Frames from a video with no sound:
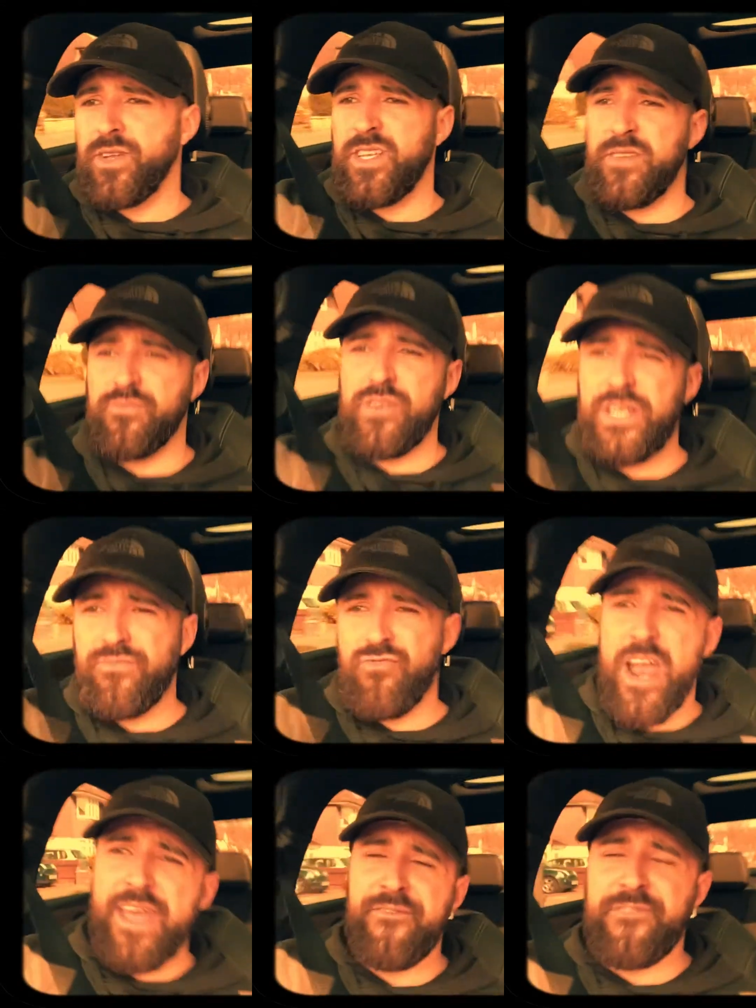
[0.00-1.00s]
which is a pretty
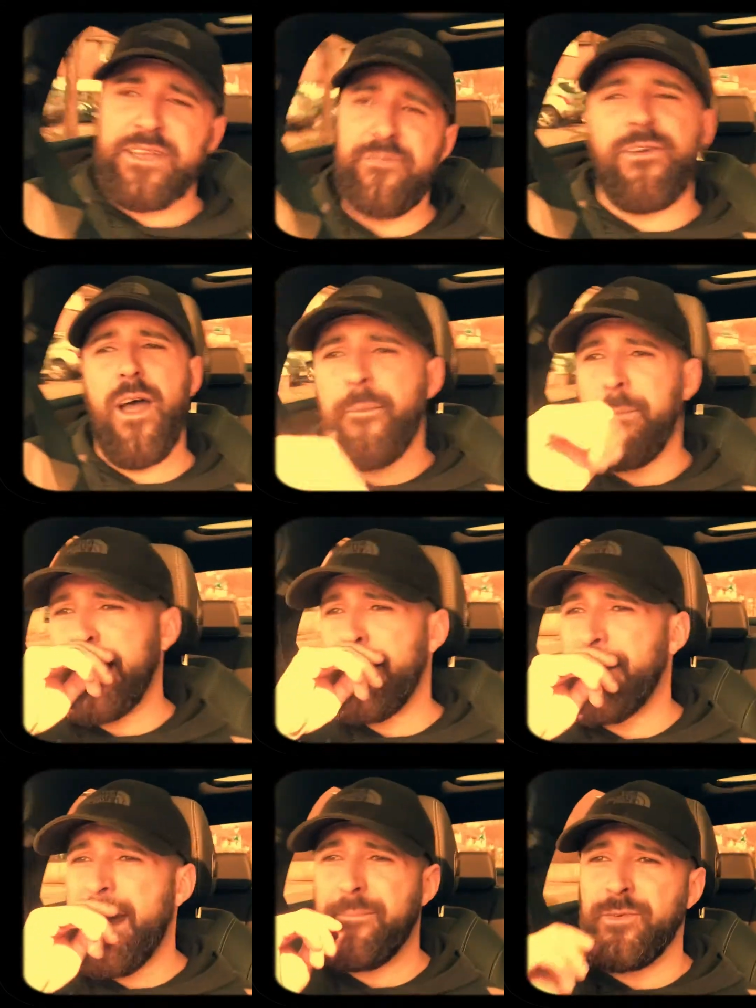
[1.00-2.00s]
rare thing for upper
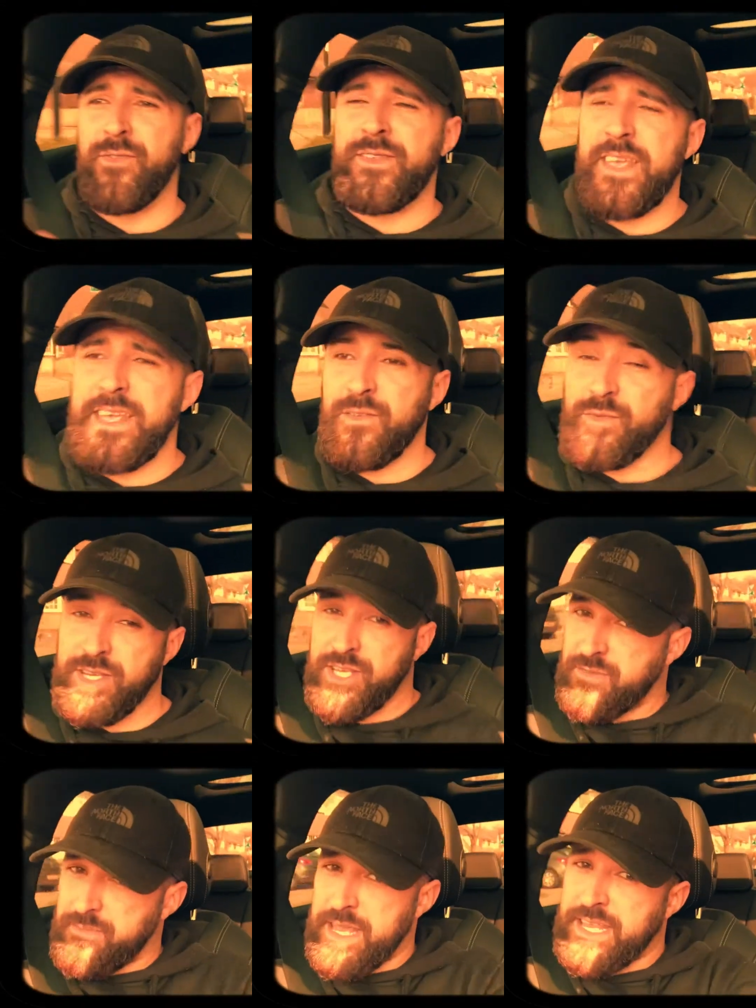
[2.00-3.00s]
limb amputees, which
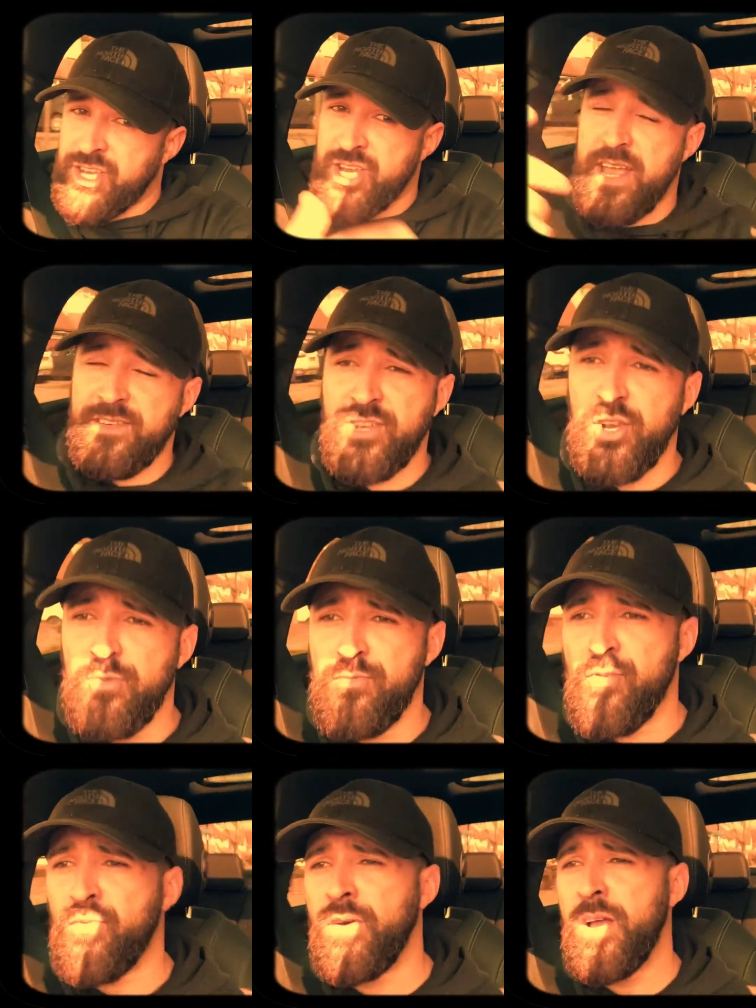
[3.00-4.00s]
is me,
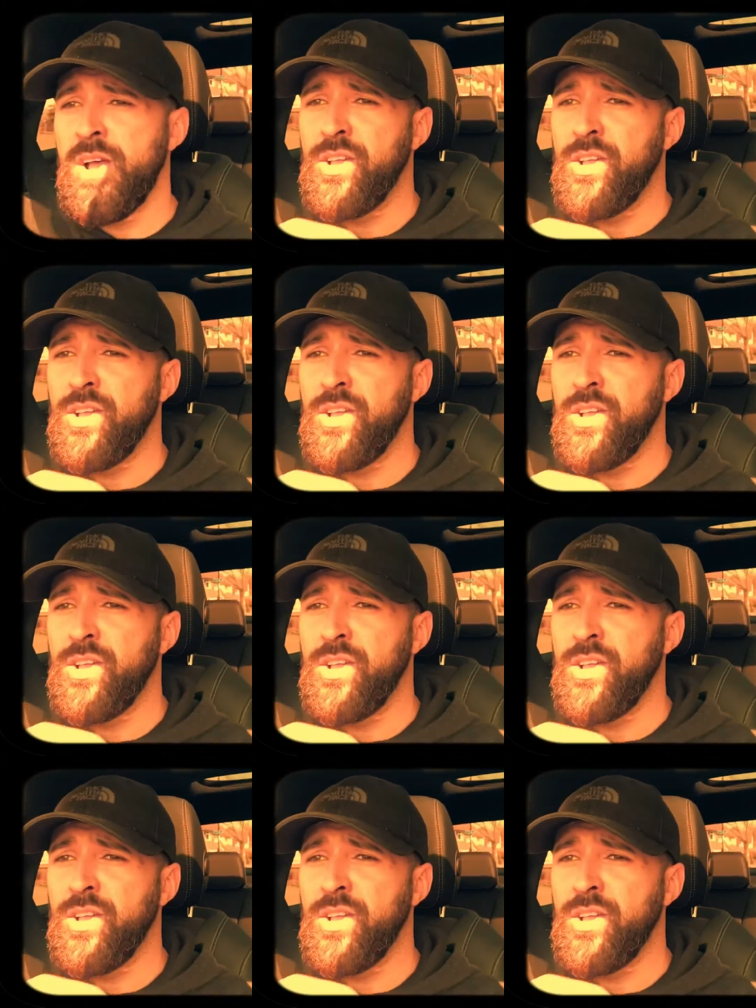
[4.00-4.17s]
transhumeral,